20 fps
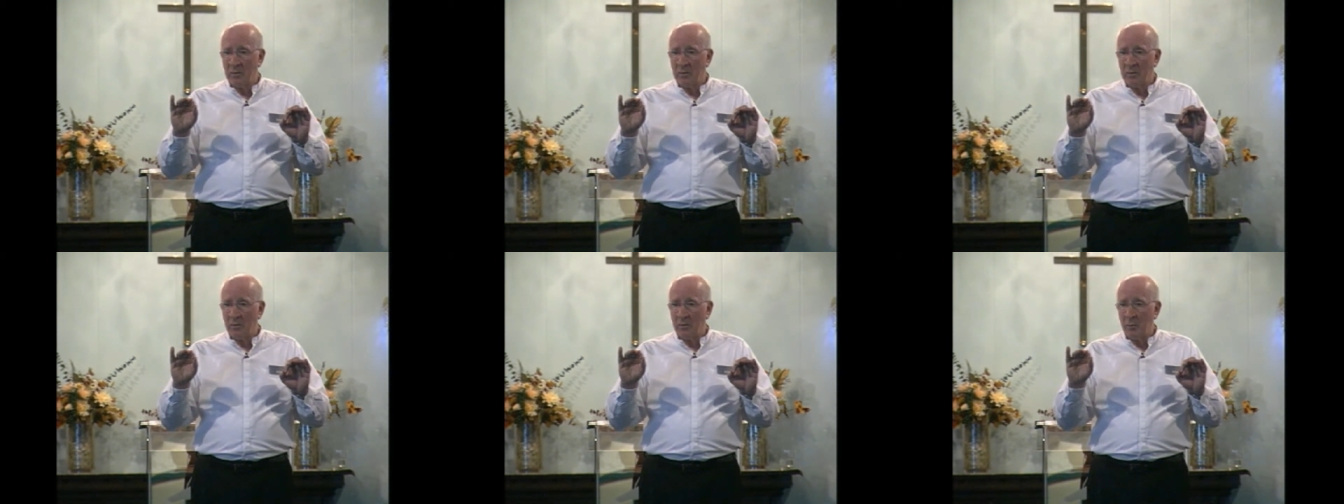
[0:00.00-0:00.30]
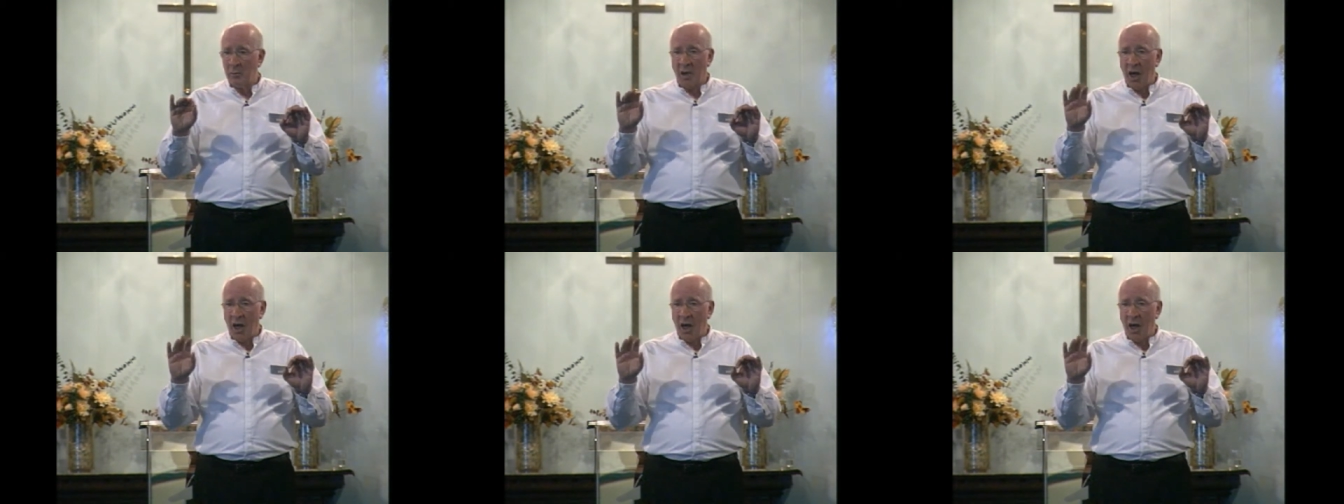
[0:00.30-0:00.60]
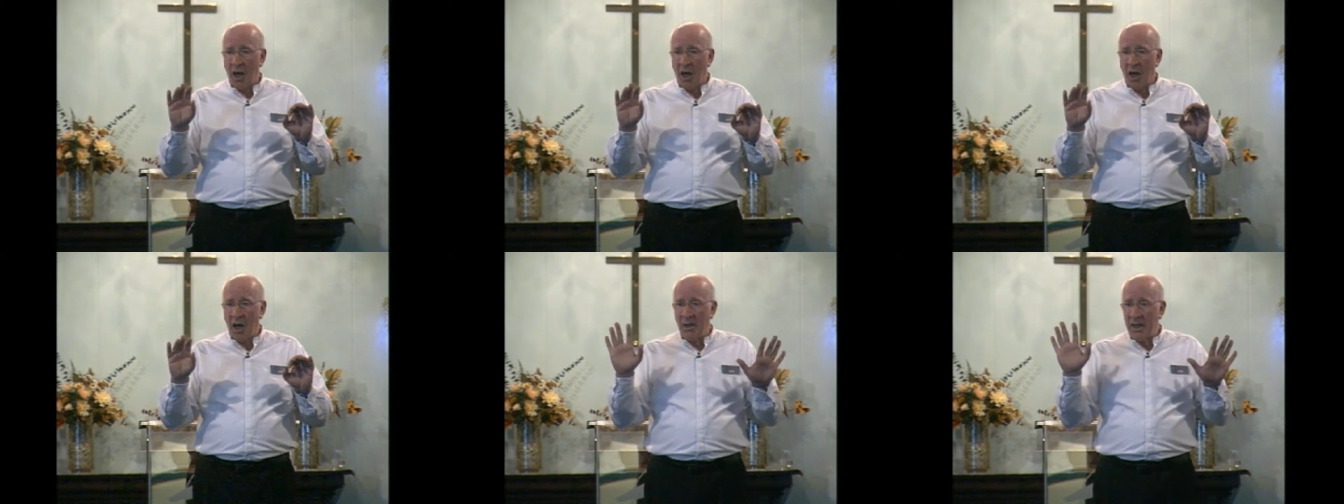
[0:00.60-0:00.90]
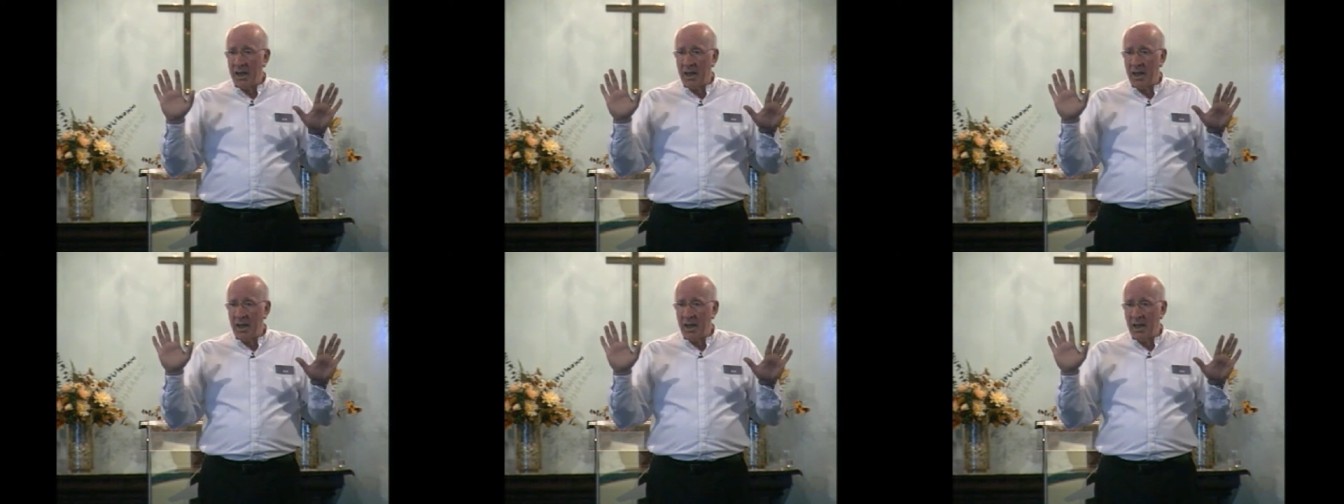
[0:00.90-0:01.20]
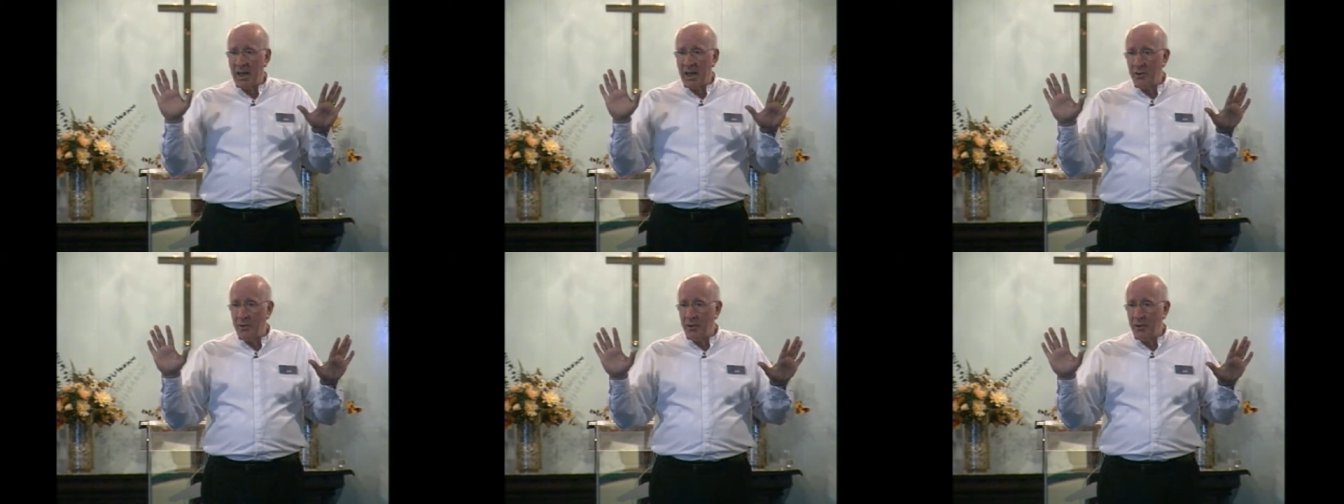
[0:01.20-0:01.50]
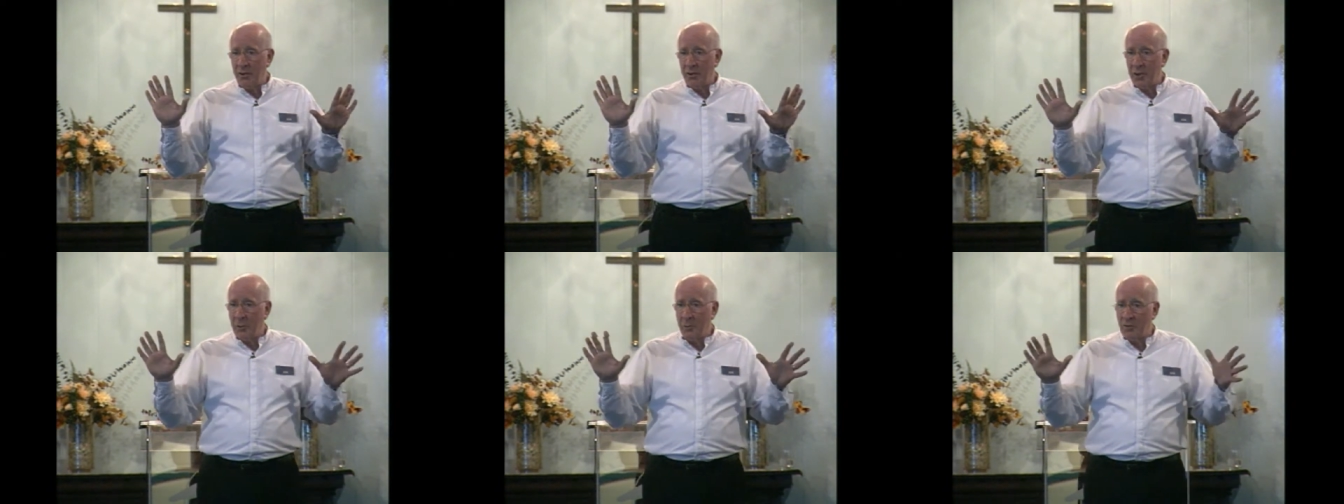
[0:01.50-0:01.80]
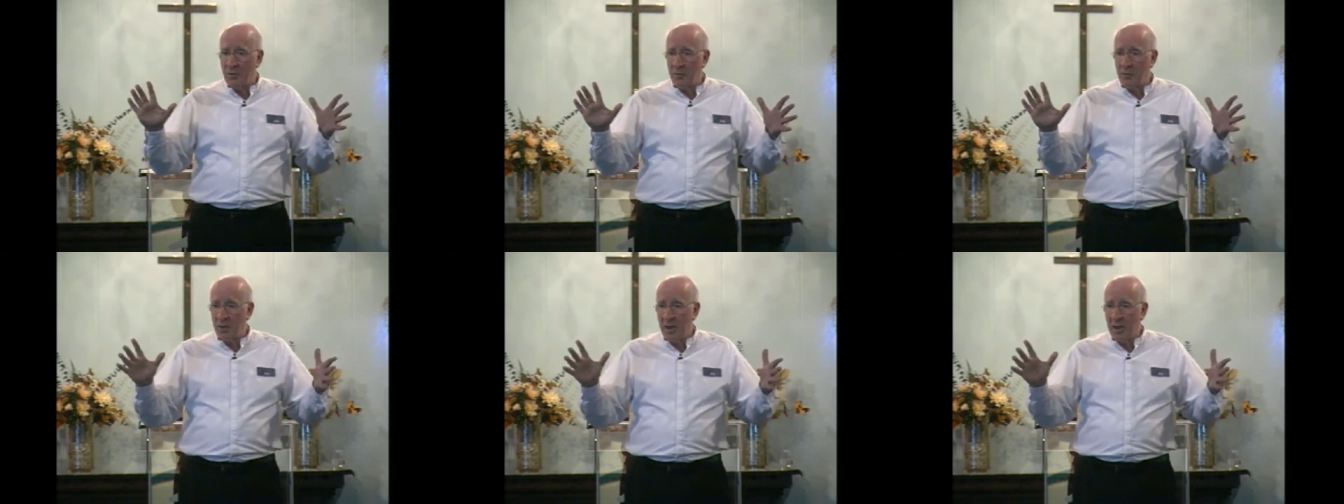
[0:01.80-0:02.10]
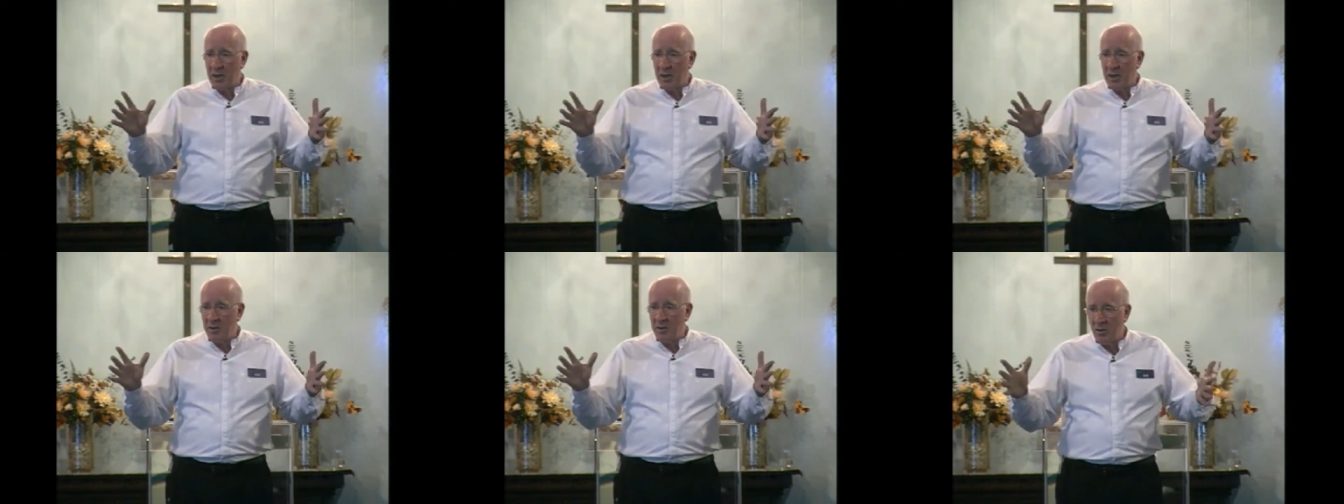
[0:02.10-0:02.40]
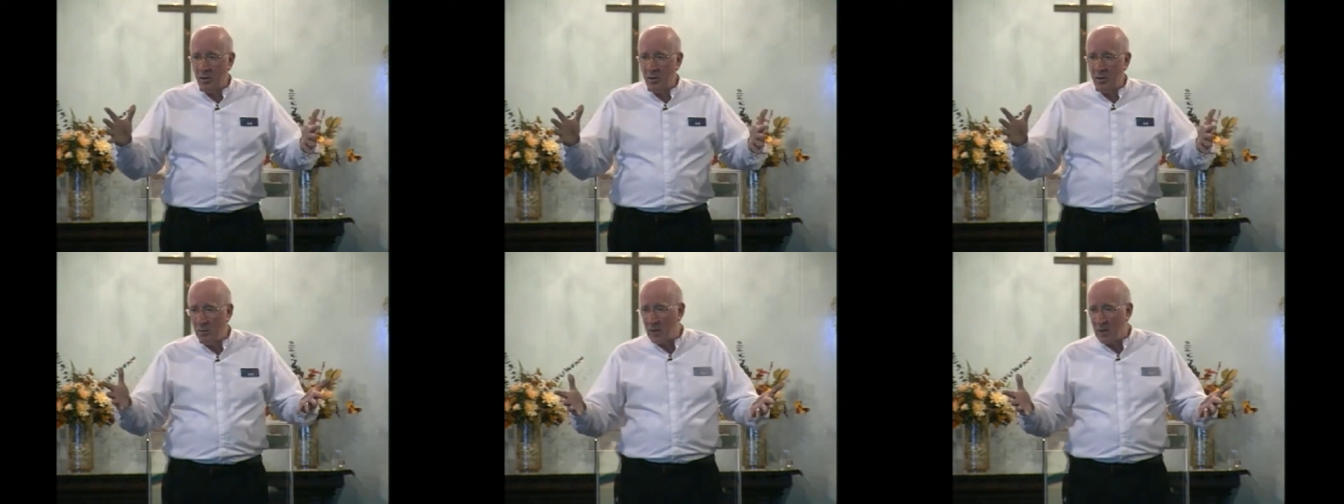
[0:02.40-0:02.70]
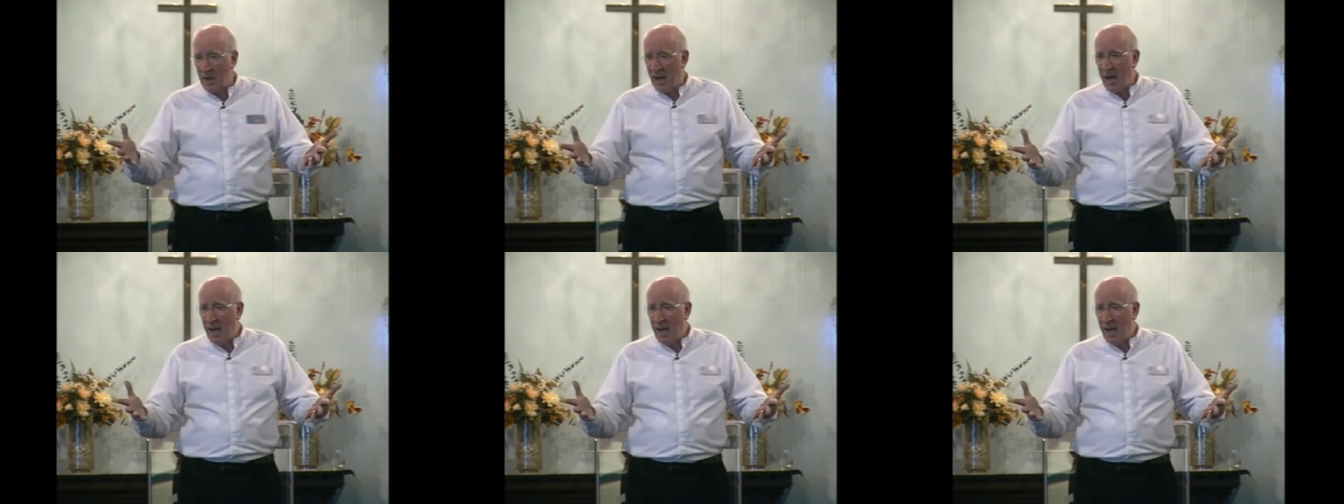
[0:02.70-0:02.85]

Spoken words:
From the top of my head to the tips of my toes,